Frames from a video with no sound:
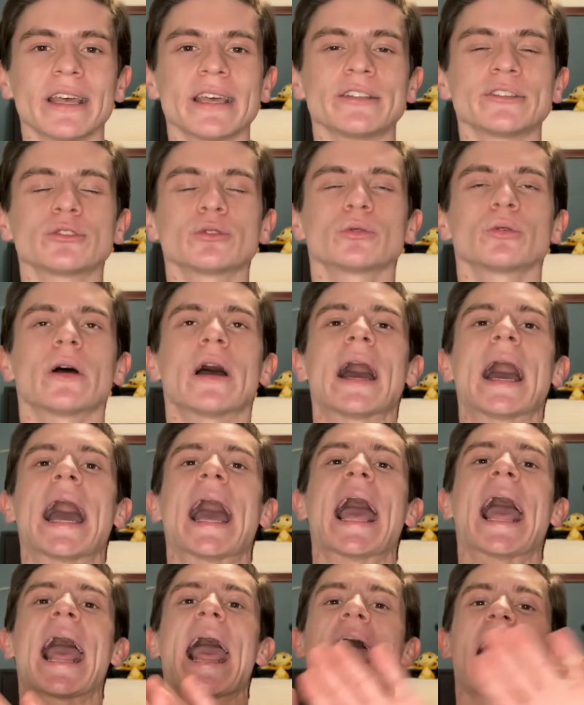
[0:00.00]
into
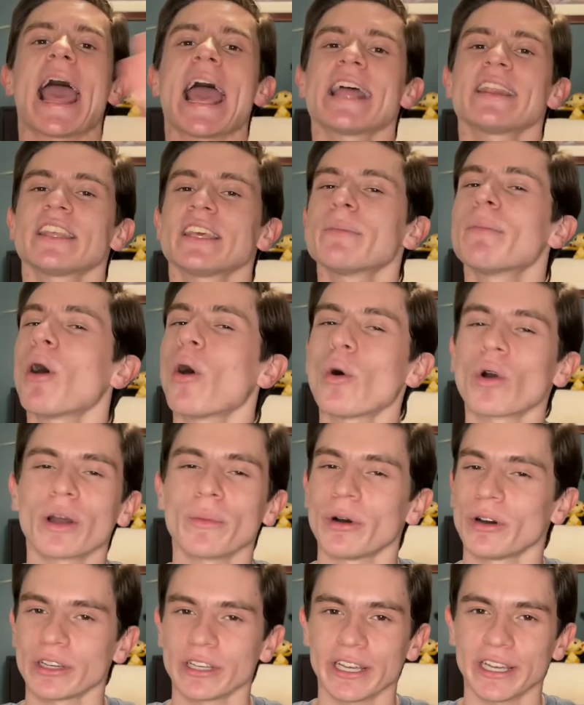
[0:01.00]
any
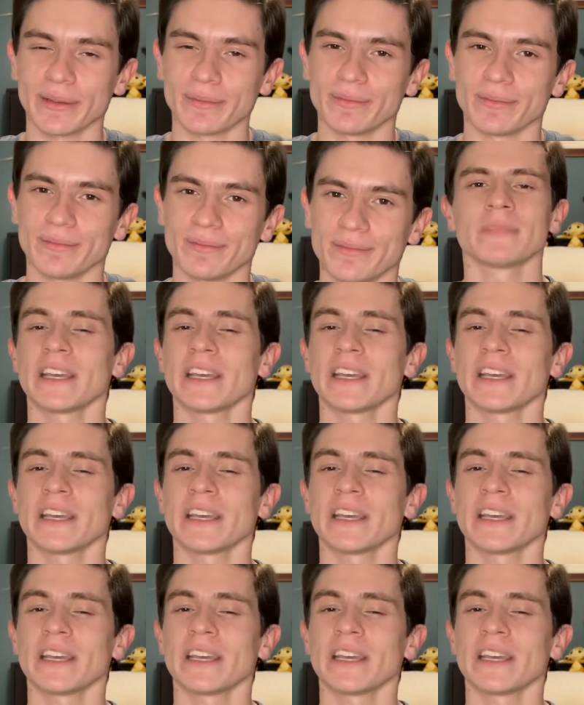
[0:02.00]
Pokemon game.